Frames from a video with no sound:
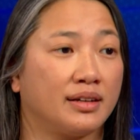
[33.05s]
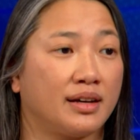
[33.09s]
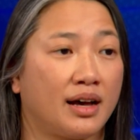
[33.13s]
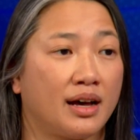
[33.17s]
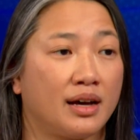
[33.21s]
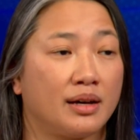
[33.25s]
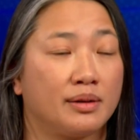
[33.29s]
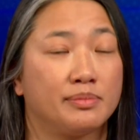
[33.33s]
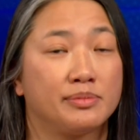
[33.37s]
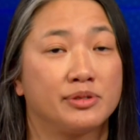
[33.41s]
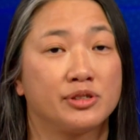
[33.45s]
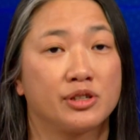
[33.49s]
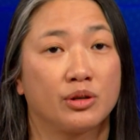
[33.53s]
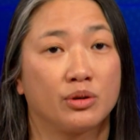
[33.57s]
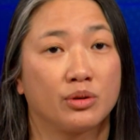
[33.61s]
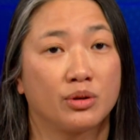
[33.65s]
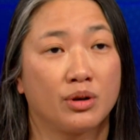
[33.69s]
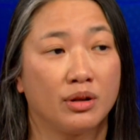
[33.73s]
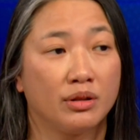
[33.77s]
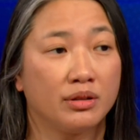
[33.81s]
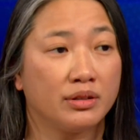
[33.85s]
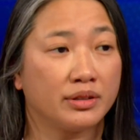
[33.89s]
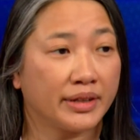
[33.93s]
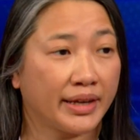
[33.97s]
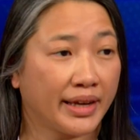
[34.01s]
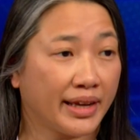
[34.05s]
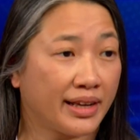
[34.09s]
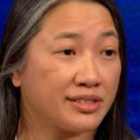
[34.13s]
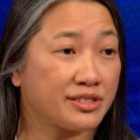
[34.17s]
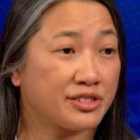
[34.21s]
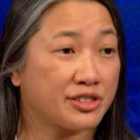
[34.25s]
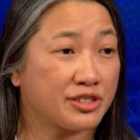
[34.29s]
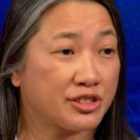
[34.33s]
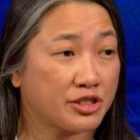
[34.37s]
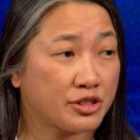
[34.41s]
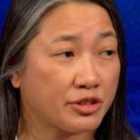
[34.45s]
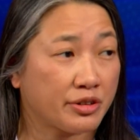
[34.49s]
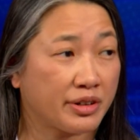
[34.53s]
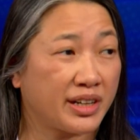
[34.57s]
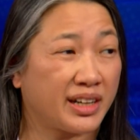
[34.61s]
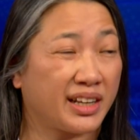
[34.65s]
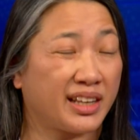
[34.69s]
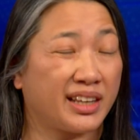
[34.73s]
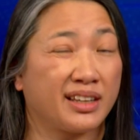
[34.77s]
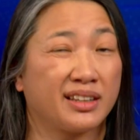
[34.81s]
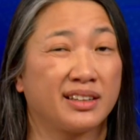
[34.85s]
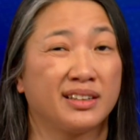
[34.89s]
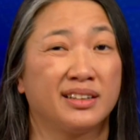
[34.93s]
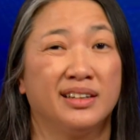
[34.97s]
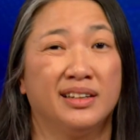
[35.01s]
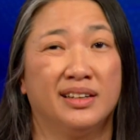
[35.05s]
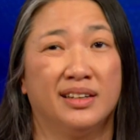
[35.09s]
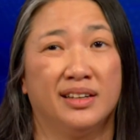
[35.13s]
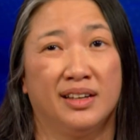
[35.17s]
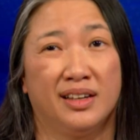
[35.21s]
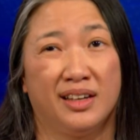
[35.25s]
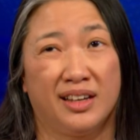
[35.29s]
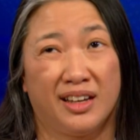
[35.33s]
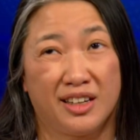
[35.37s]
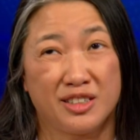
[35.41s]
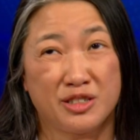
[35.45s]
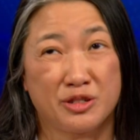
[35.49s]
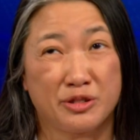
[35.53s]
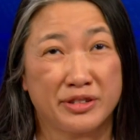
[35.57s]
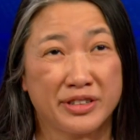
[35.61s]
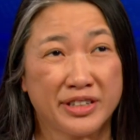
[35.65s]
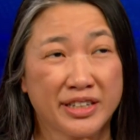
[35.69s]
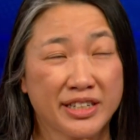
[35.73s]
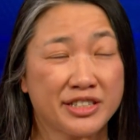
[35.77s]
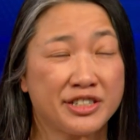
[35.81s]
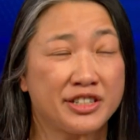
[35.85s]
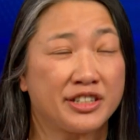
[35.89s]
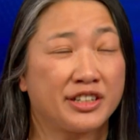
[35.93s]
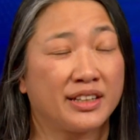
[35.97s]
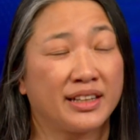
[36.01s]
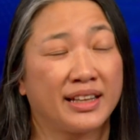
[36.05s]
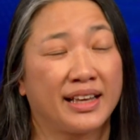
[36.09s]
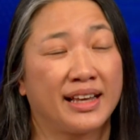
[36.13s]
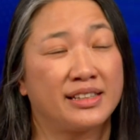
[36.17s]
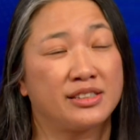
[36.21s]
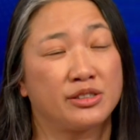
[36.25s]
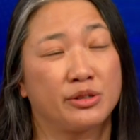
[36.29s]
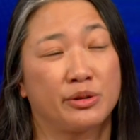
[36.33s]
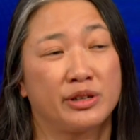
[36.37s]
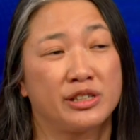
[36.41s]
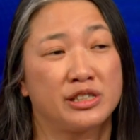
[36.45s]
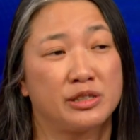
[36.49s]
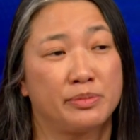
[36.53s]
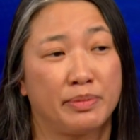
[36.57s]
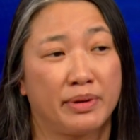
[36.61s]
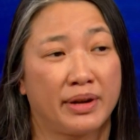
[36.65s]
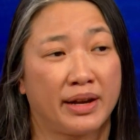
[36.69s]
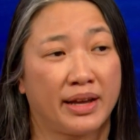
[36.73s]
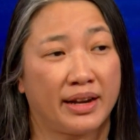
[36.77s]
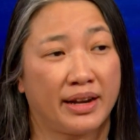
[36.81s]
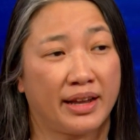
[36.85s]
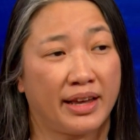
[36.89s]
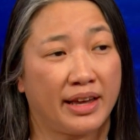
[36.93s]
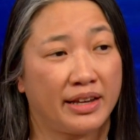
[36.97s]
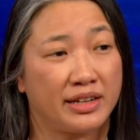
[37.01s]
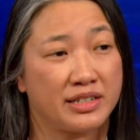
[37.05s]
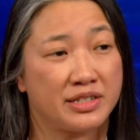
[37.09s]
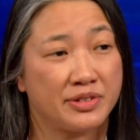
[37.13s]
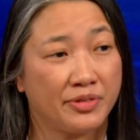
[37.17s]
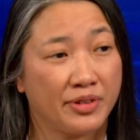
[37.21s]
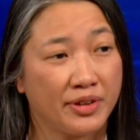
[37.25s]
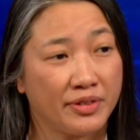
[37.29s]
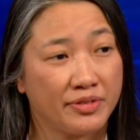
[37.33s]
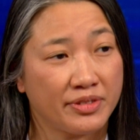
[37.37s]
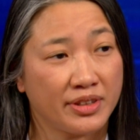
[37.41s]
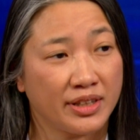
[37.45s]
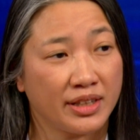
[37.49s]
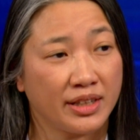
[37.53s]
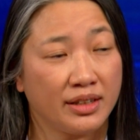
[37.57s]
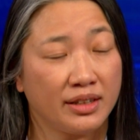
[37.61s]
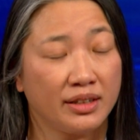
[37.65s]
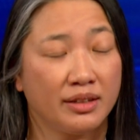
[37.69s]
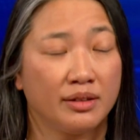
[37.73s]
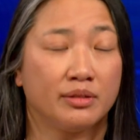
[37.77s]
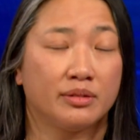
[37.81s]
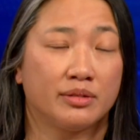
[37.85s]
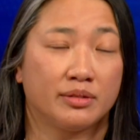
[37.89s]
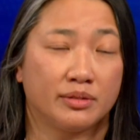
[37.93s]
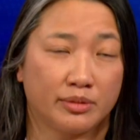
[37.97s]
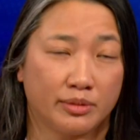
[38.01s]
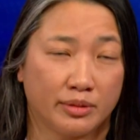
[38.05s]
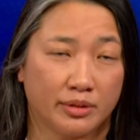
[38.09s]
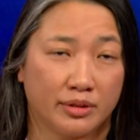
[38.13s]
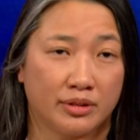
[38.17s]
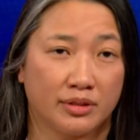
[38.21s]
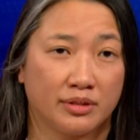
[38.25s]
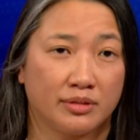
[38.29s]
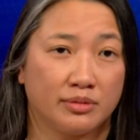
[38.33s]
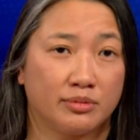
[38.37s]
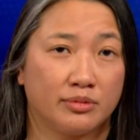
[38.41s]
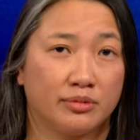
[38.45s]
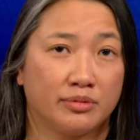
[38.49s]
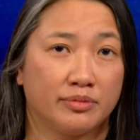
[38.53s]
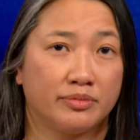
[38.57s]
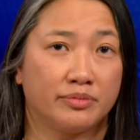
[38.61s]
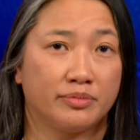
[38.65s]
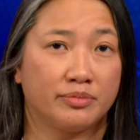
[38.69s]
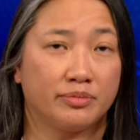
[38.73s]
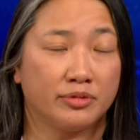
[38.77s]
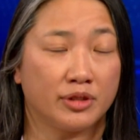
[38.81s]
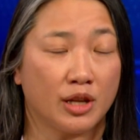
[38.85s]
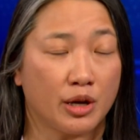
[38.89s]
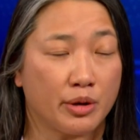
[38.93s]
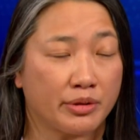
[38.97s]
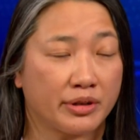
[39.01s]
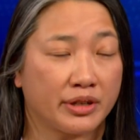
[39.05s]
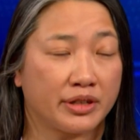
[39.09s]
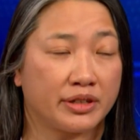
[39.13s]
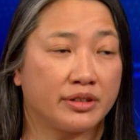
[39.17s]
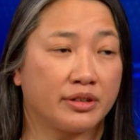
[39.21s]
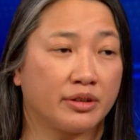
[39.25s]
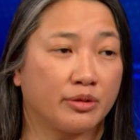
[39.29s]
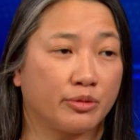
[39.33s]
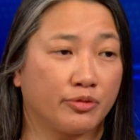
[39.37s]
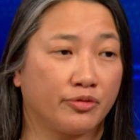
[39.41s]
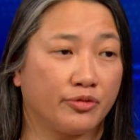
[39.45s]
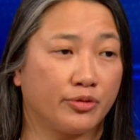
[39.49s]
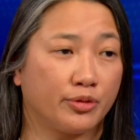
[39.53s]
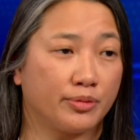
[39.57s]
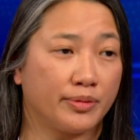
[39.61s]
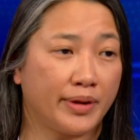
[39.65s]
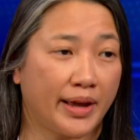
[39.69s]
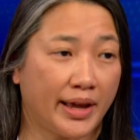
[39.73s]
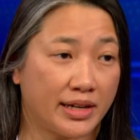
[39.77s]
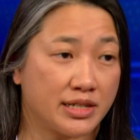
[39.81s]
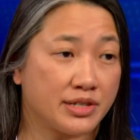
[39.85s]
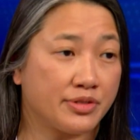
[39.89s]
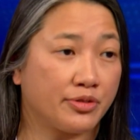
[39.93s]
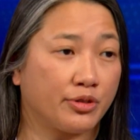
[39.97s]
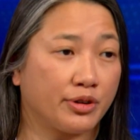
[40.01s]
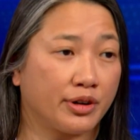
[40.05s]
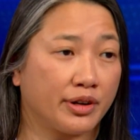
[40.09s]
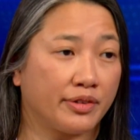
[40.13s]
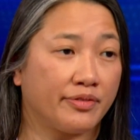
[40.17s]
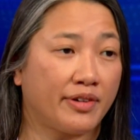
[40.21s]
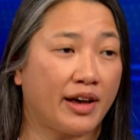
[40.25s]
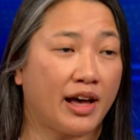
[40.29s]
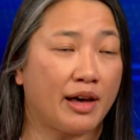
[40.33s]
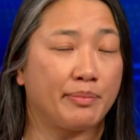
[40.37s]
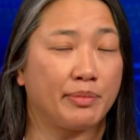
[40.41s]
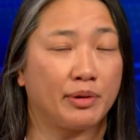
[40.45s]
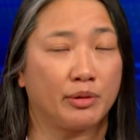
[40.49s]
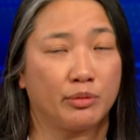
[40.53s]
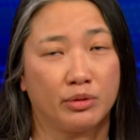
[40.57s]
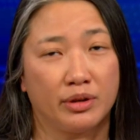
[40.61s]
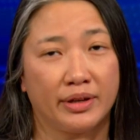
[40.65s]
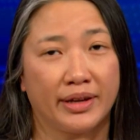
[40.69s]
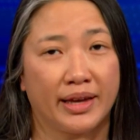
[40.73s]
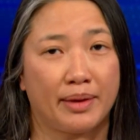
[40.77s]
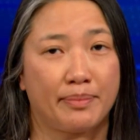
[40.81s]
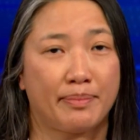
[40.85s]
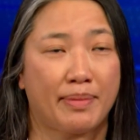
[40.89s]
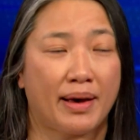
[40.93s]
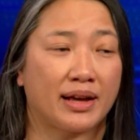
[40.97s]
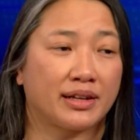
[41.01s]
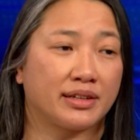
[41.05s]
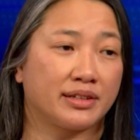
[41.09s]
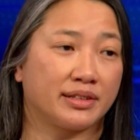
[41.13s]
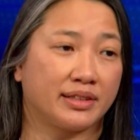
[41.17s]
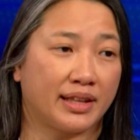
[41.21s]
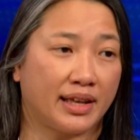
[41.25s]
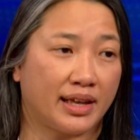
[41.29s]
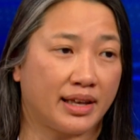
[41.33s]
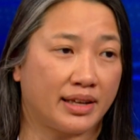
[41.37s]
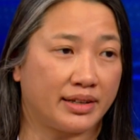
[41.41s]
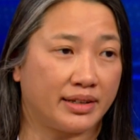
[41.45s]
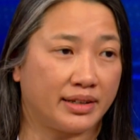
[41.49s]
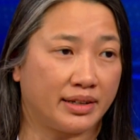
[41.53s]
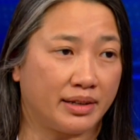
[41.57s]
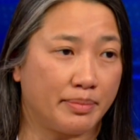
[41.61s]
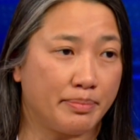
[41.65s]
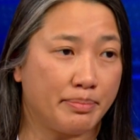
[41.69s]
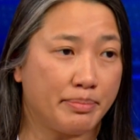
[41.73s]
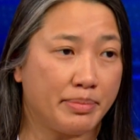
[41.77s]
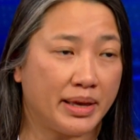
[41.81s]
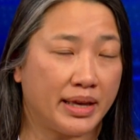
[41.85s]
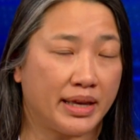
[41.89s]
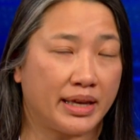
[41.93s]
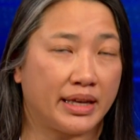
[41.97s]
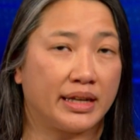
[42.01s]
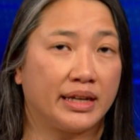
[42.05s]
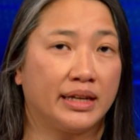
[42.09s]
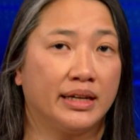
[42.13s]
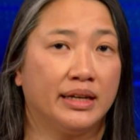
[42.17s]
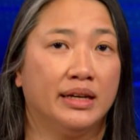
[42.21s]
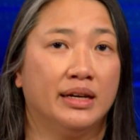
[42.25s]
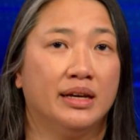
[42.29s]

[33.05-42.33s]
Um, so colon cancer screening traditionally has always been at age 50. We'll load it to age 45, but we'll get back to that in a bit.